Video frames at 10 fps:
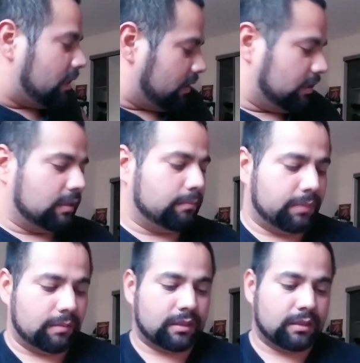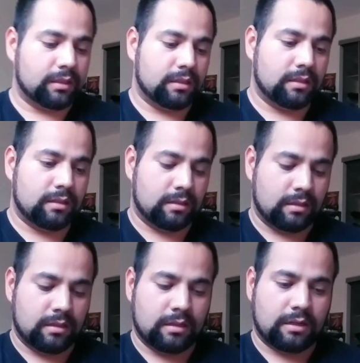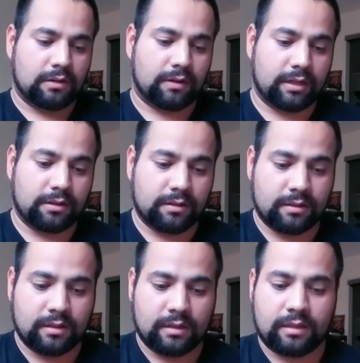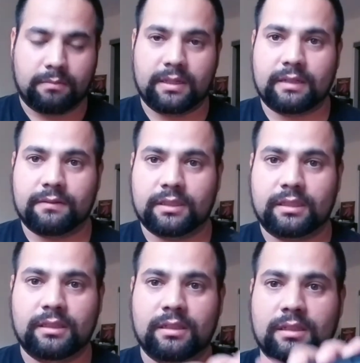the Beeman right here, P17.